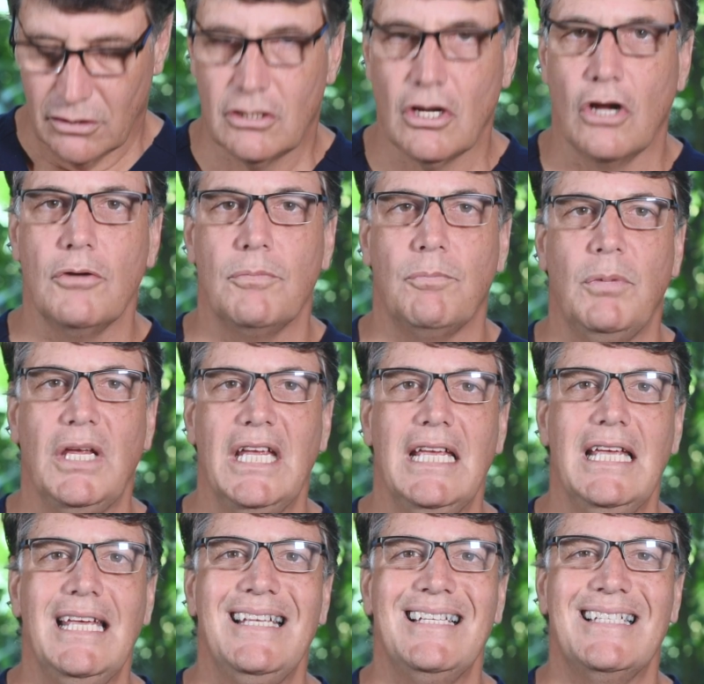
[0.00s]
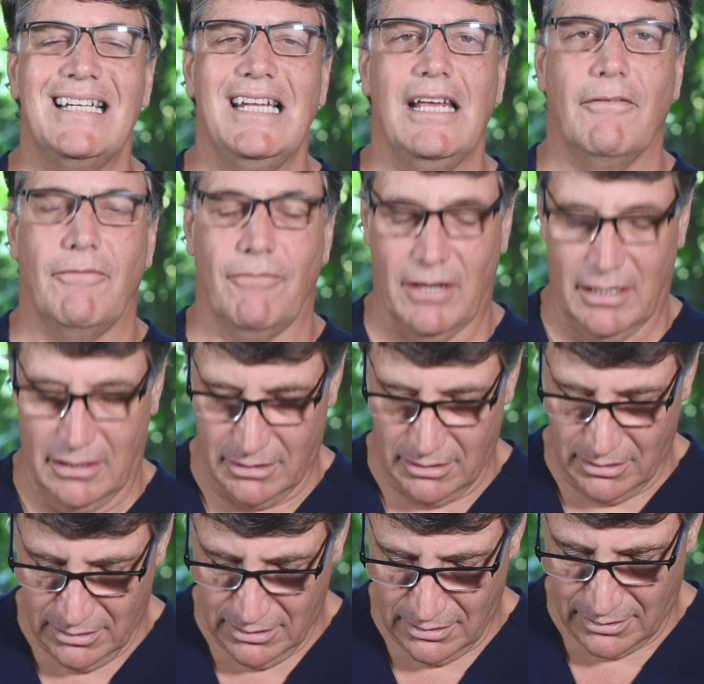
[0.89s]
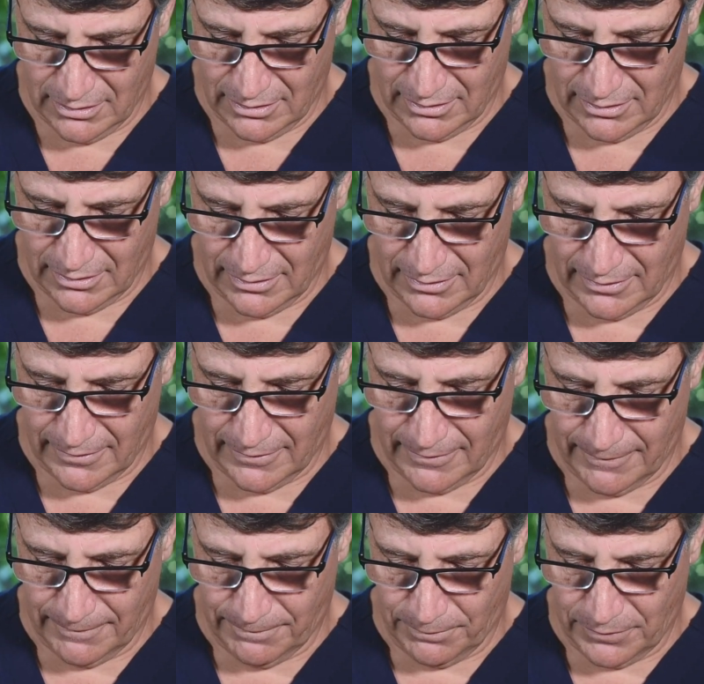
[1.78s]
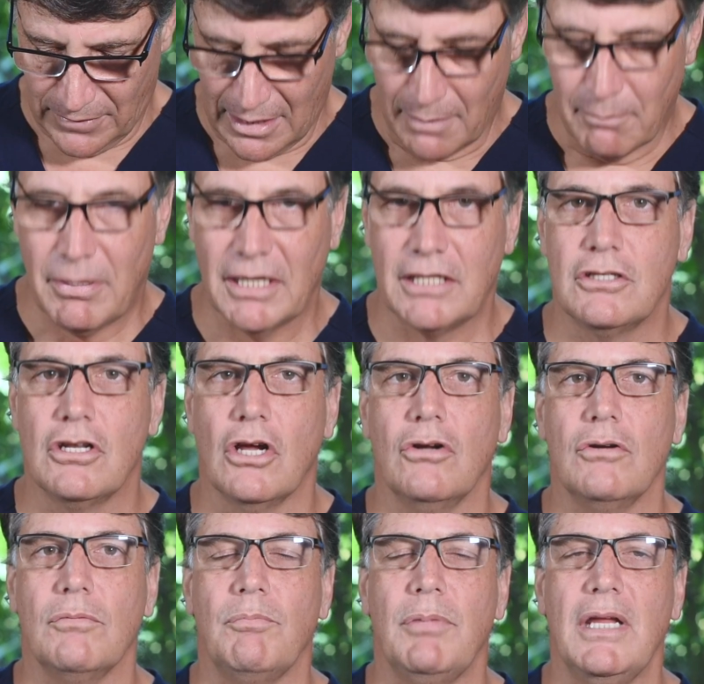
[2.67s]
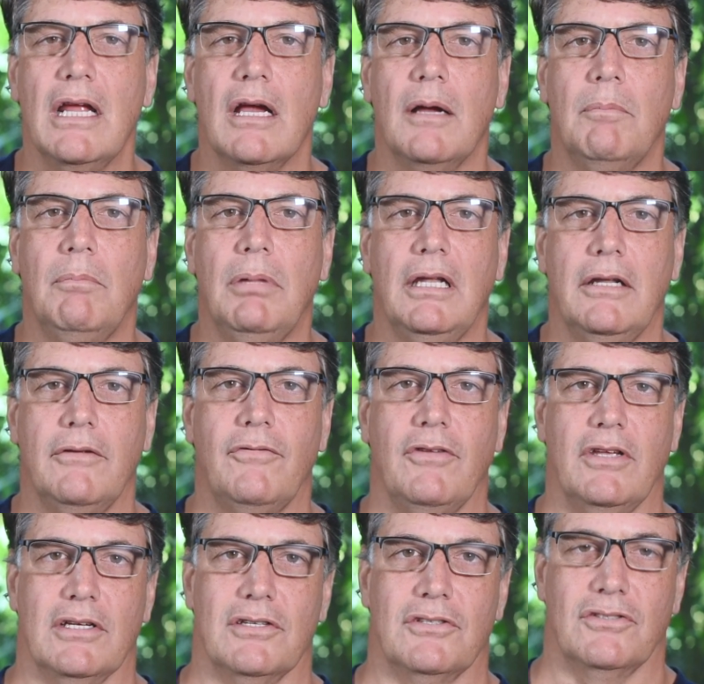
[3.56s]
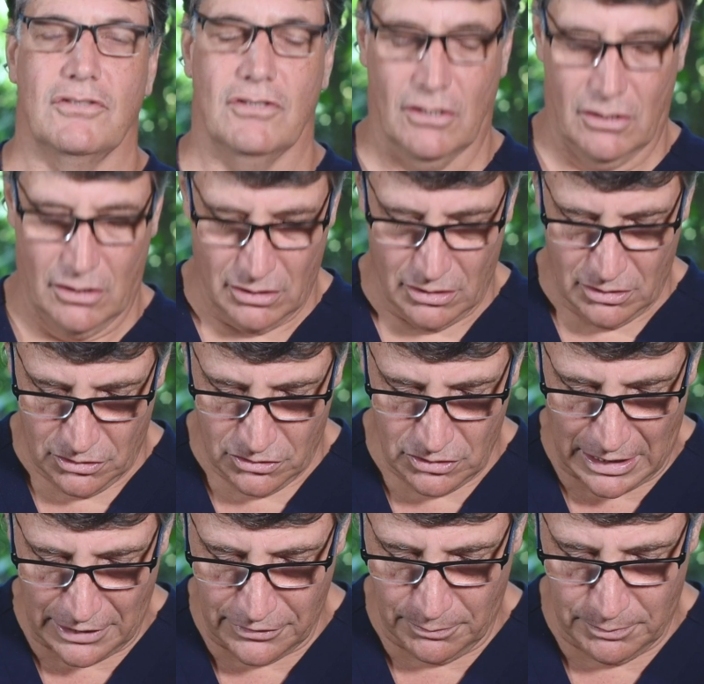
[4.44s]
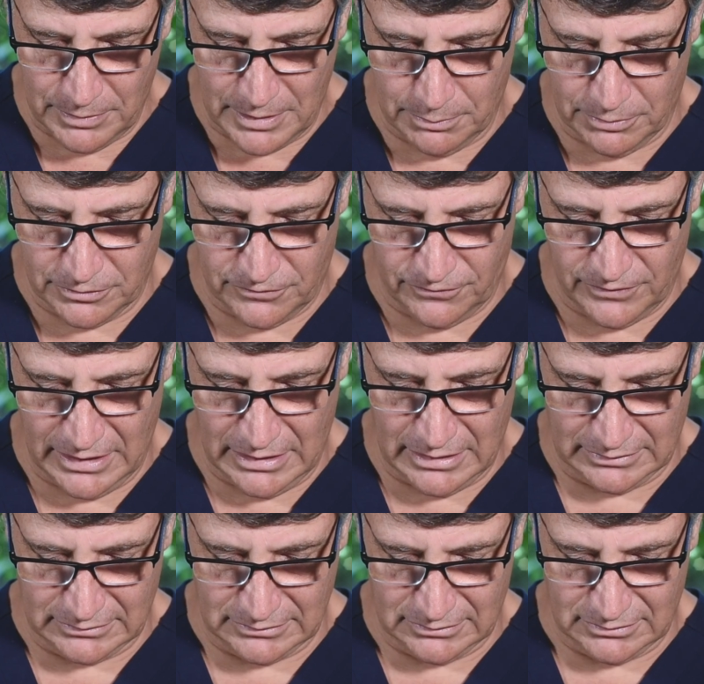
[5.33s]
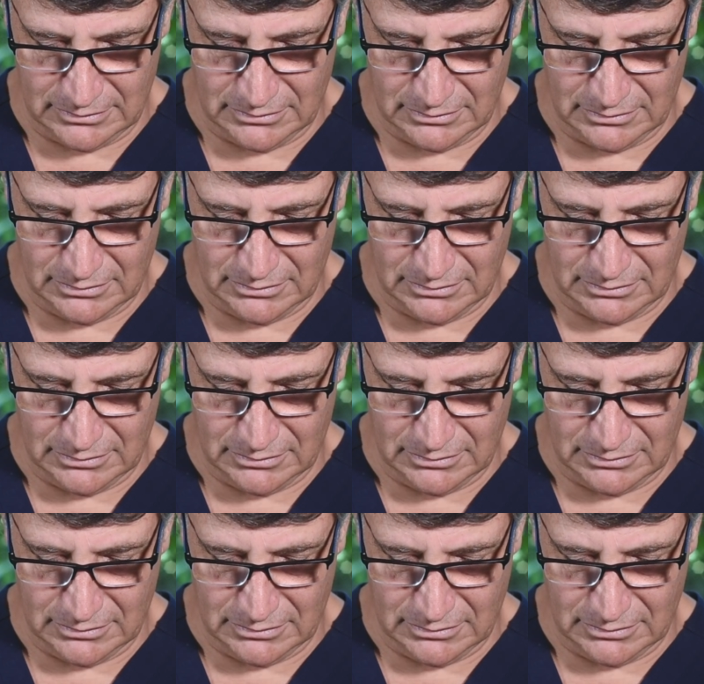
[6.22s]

Don't be easily offended but don't be oblivious to other people's feelings.